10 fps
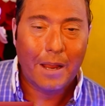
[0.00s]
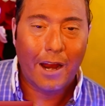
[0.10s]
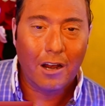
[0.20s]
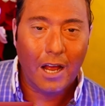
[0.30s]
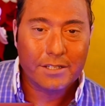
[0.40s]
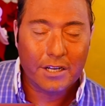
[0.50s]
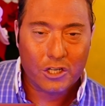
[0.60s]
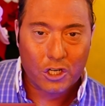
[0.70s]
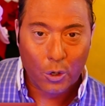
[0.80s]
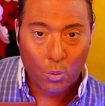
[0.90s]
The airlines
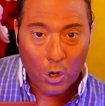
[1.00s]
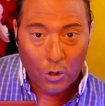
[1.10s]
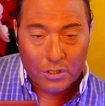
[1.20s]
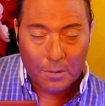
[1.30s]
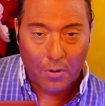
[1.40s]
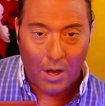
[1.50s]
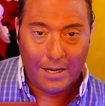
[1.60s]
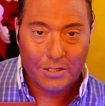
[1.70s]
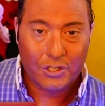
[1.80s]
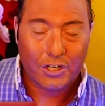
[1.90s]
initially rose the
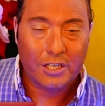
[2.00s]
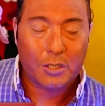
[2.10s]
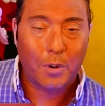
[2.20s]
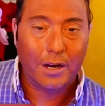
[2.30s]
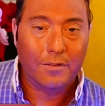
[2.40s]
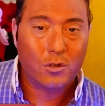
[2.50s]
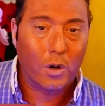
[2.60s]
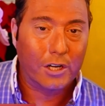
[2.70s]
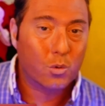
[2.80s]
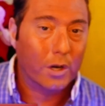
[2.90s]
prices in spring of
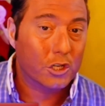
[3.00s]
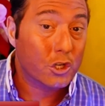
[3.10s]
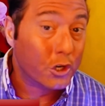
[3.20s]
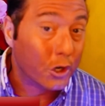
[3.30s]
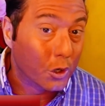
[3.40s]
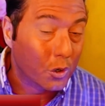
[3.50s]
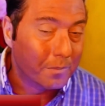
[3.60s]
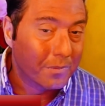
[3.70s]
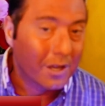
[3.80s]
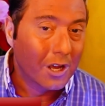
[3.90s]

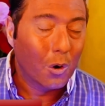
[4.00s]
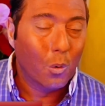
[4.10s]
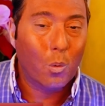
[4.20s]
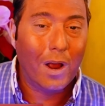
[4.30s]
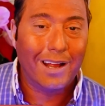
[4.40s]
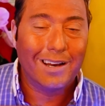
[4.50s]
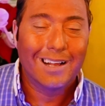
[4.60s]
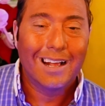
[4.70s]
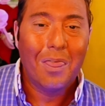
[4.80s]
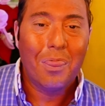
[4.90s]
2022
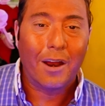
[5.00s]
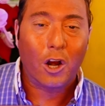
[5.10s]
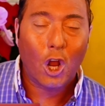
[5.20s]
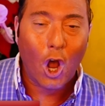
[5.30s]
when their